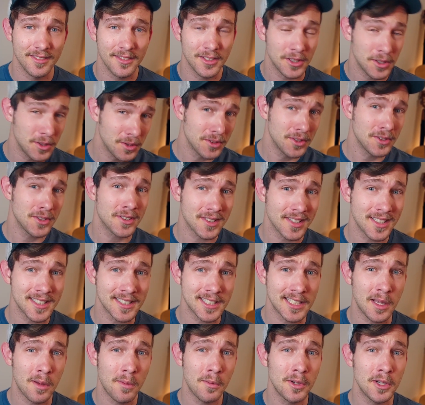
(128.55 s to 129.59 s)
You look like
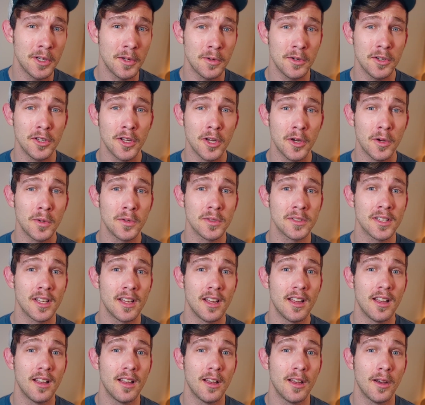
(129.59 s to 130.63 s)
someone who knows
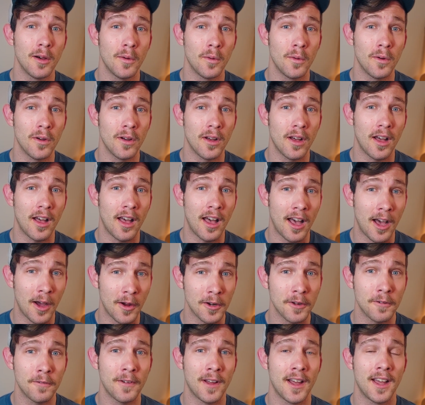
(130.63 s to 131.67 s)
how
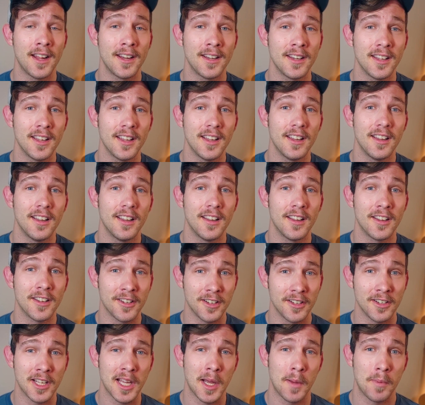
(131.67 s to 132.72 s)
to find a
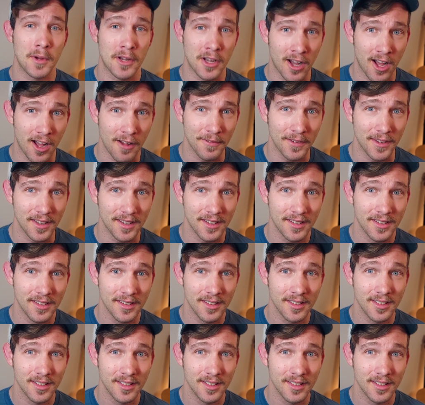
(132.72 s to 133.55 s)
good cup of coffee.